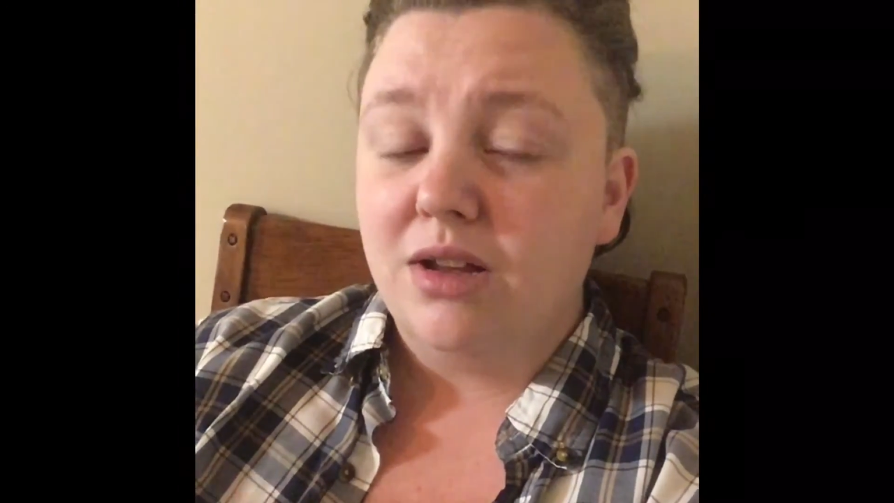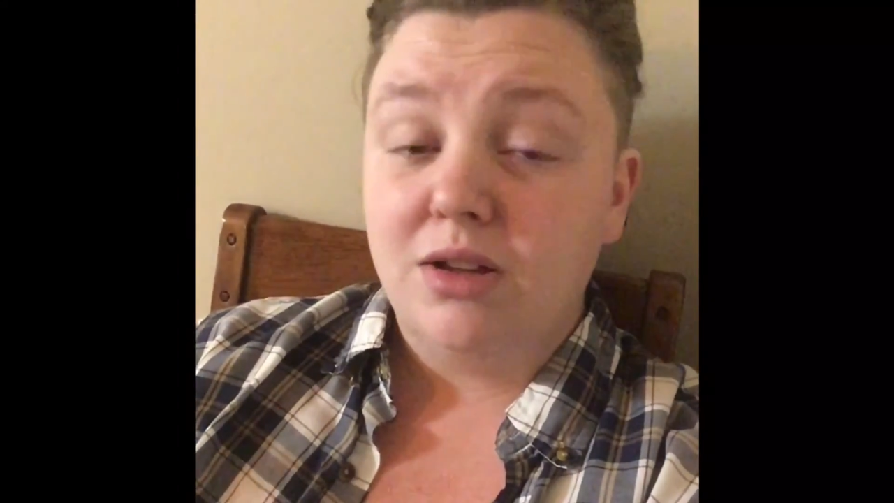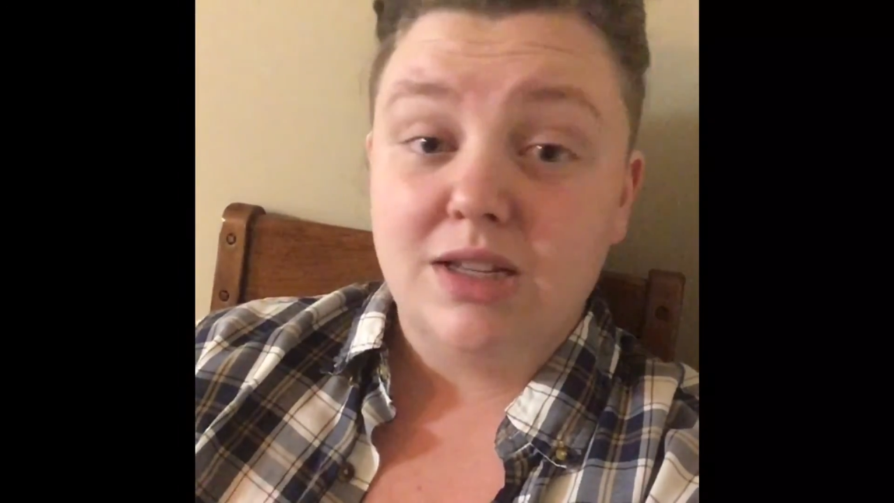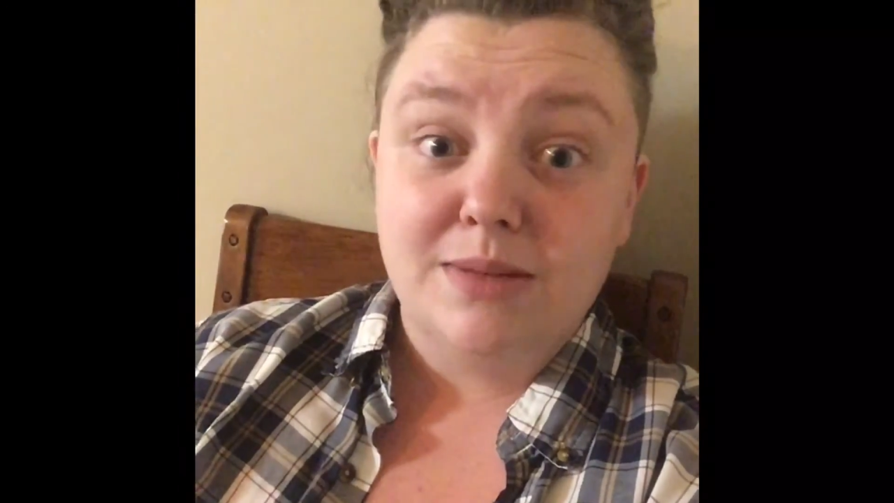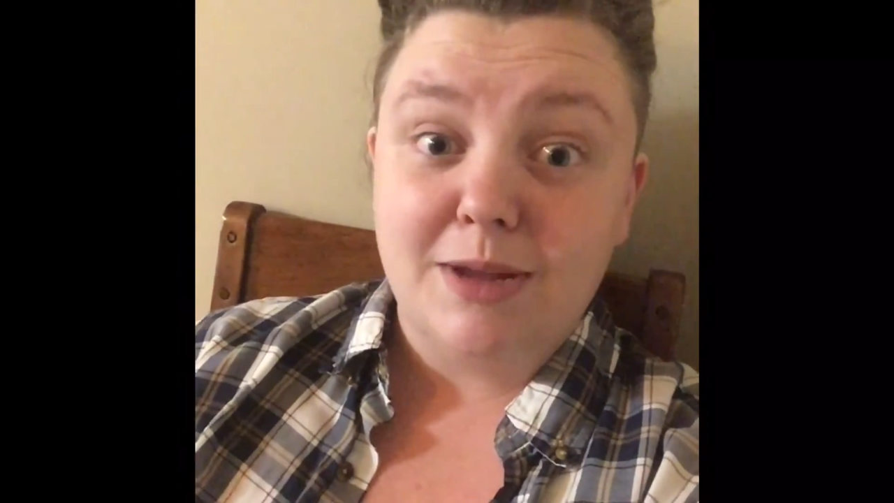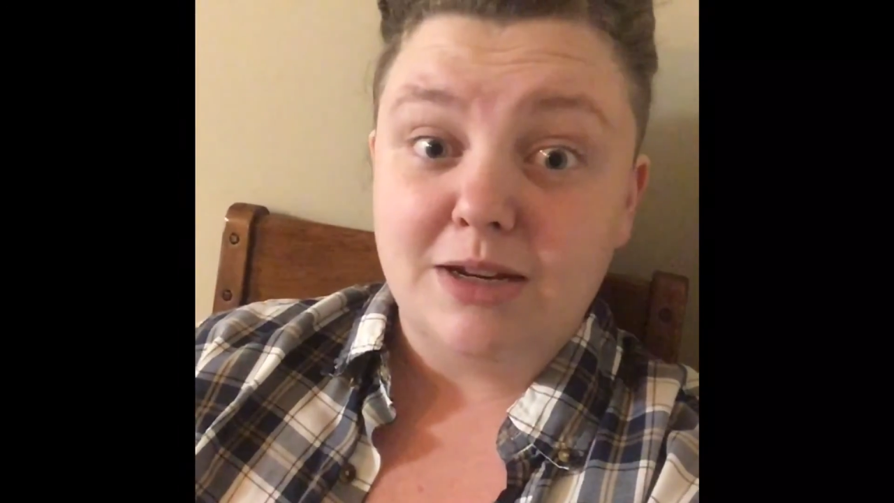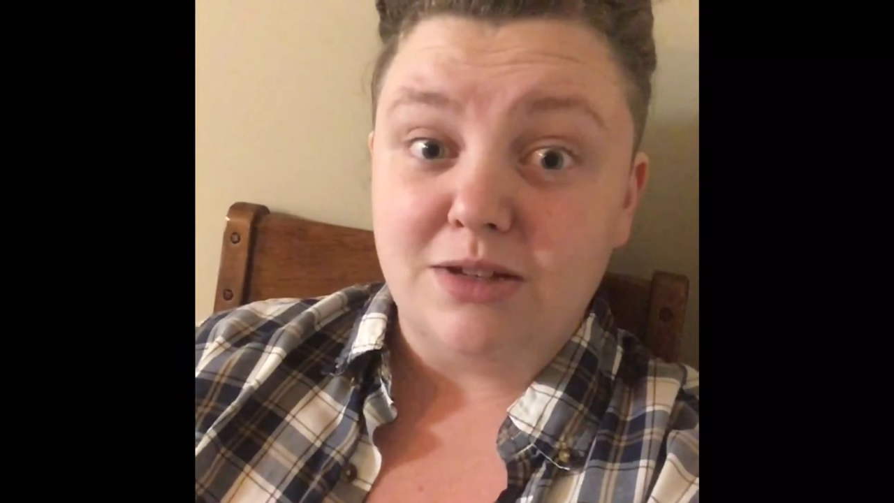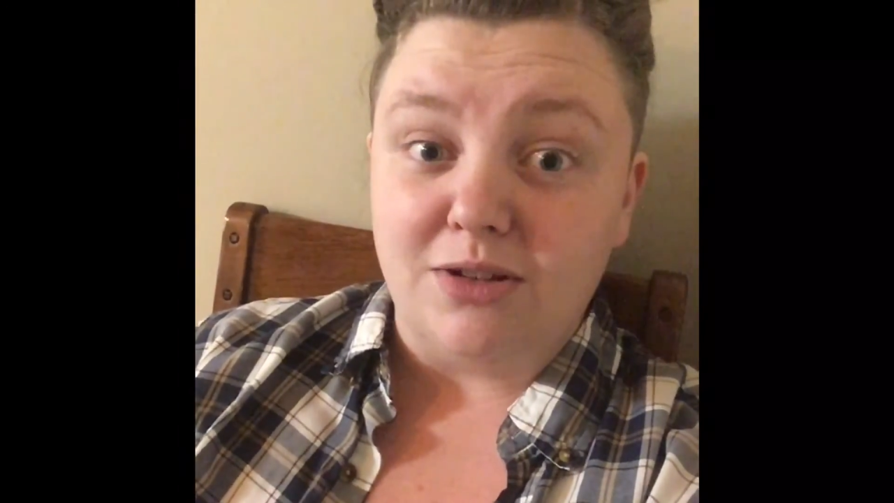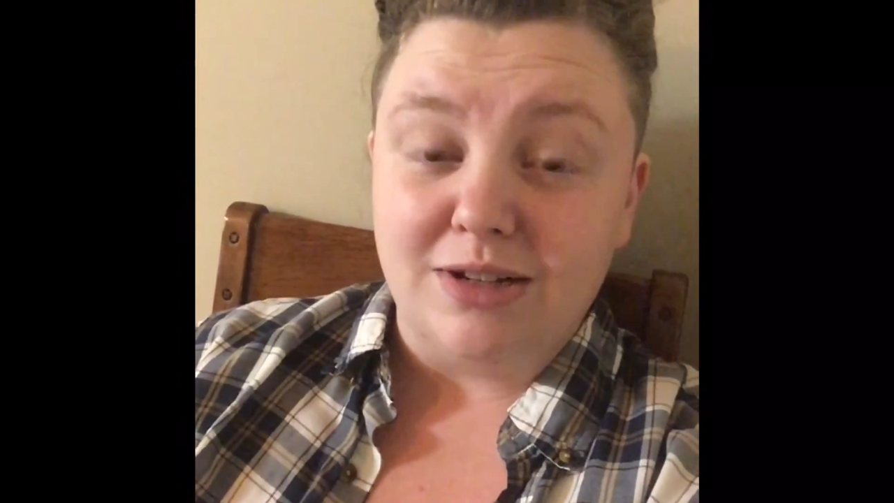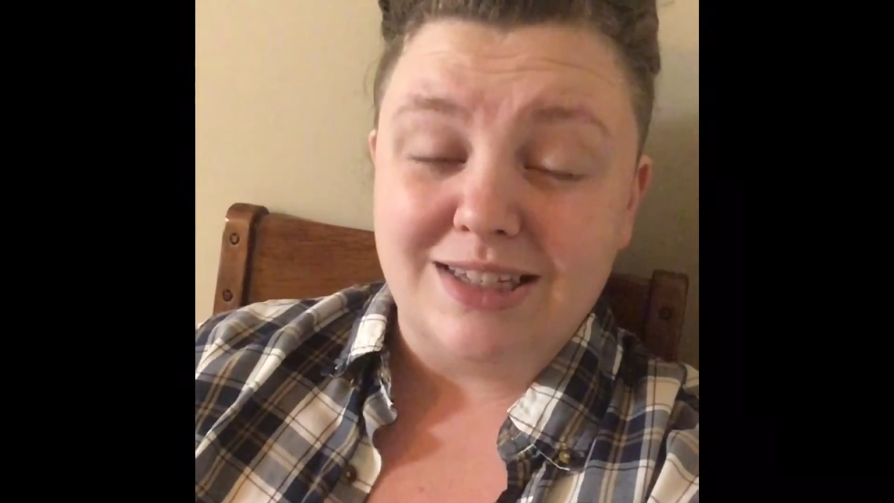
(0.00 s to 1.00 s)
expand as
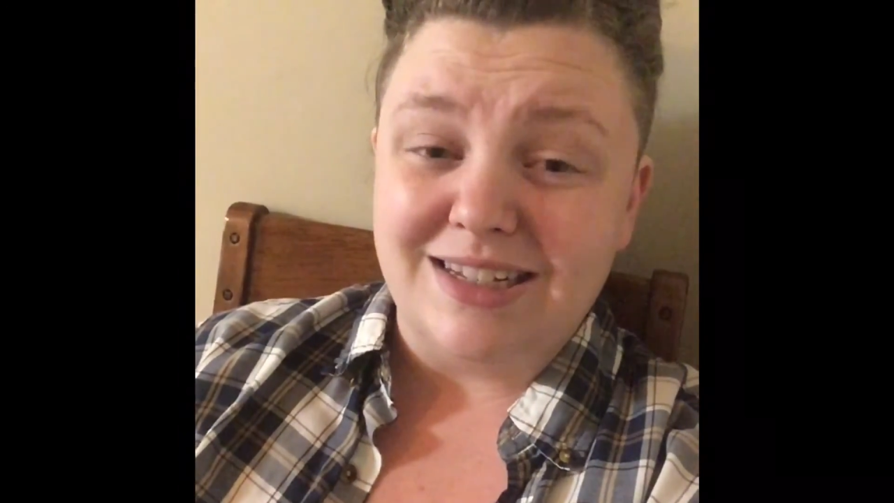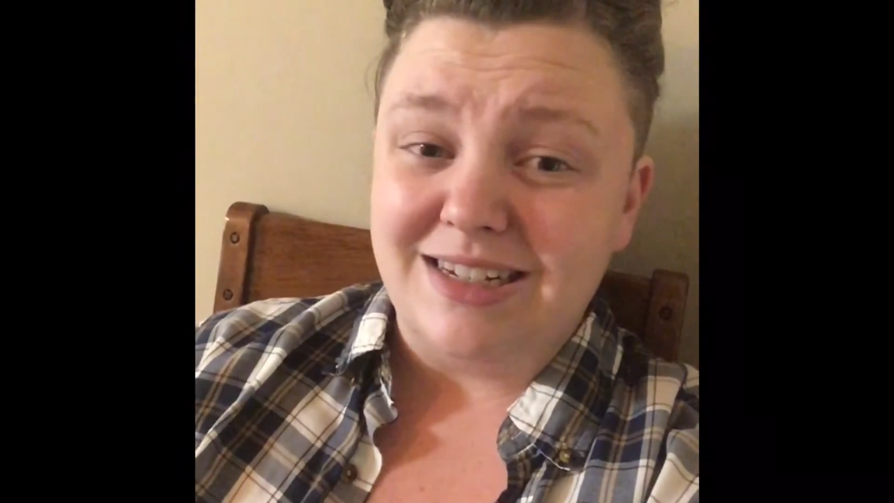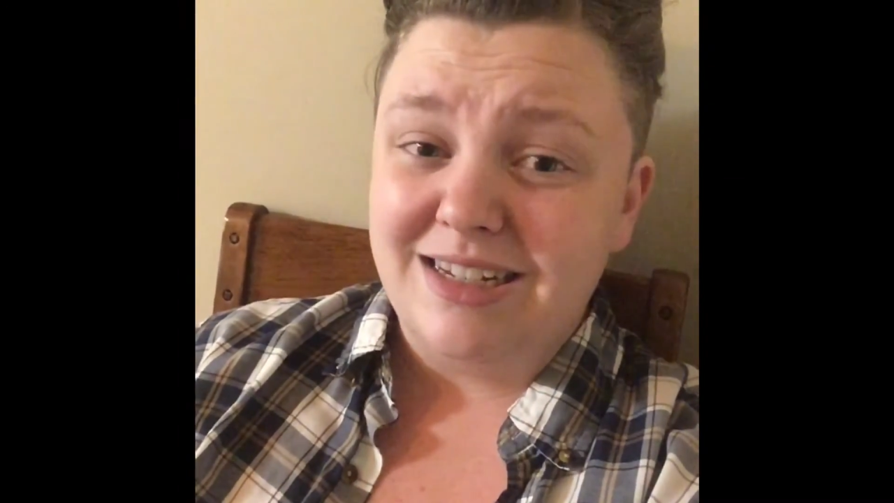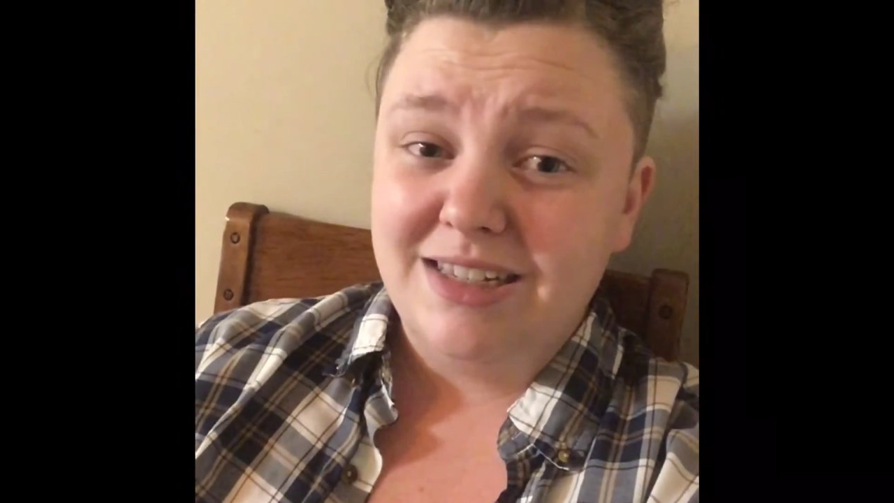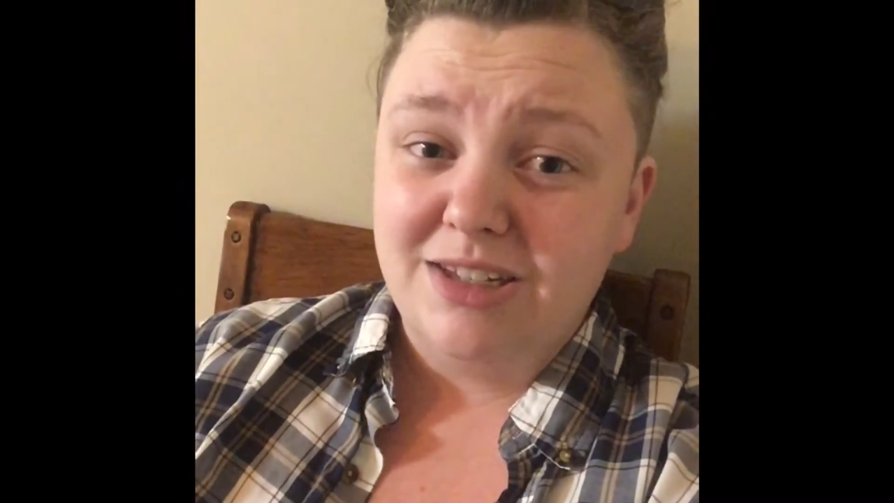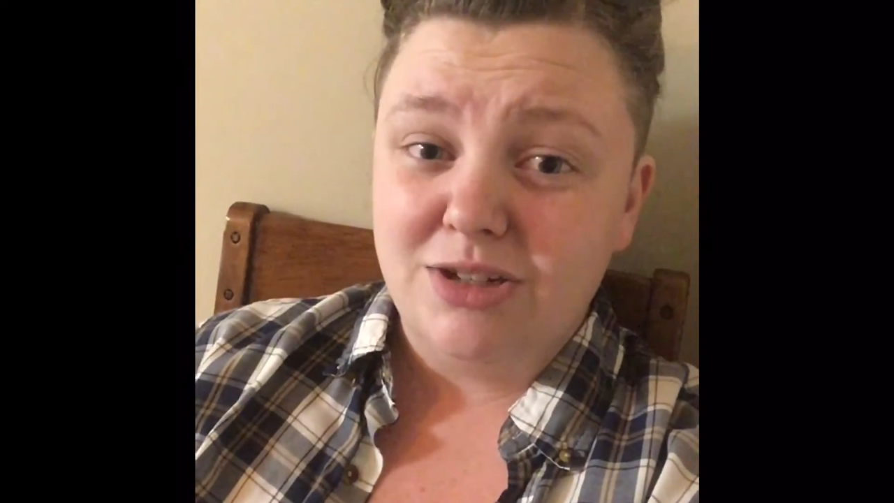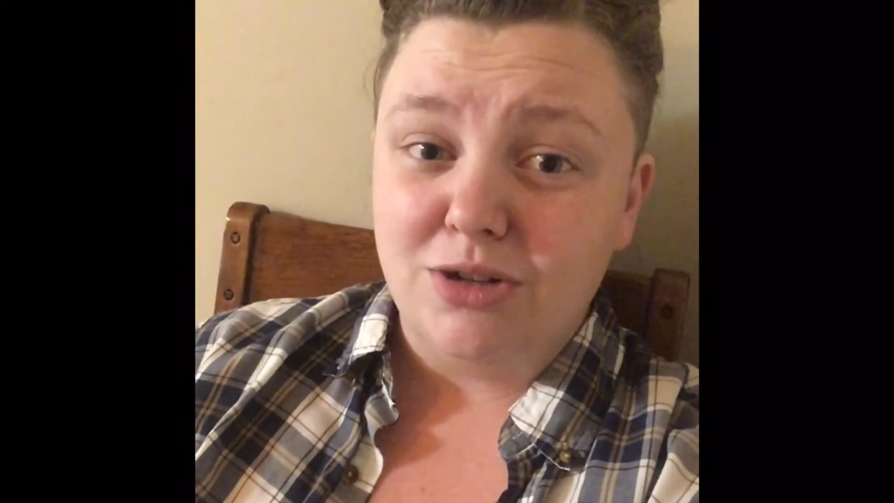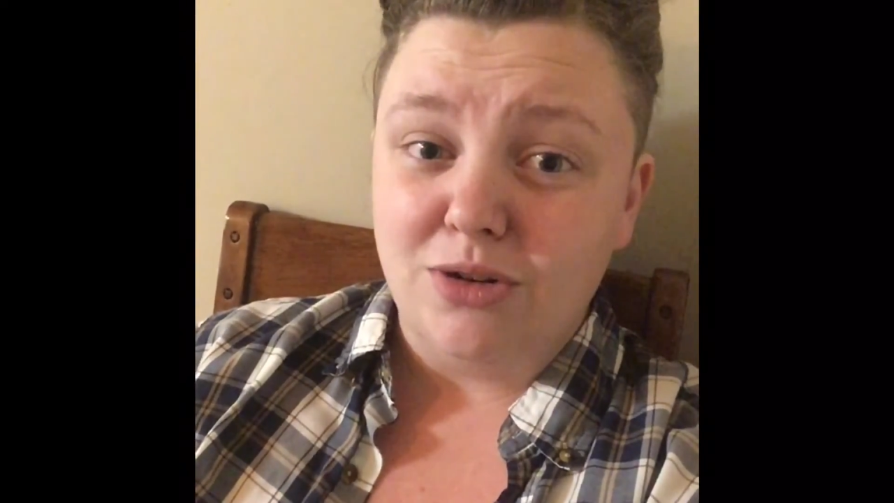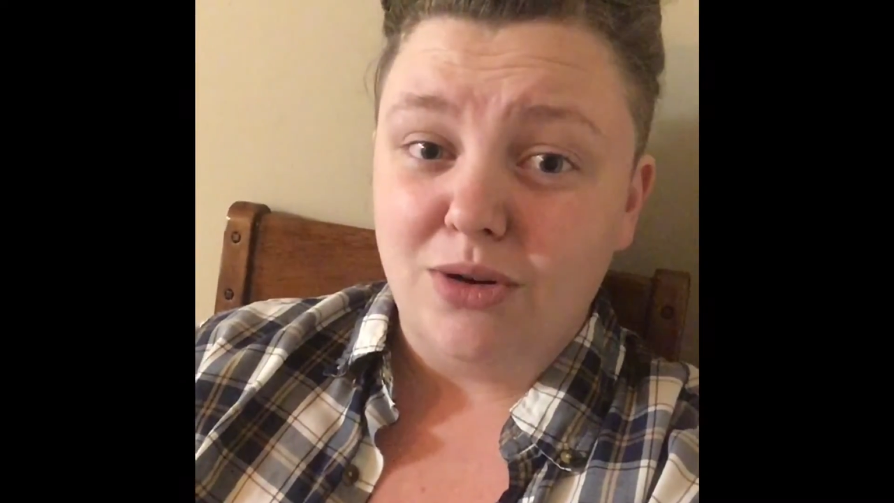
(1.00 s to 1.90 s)
long as it needs to.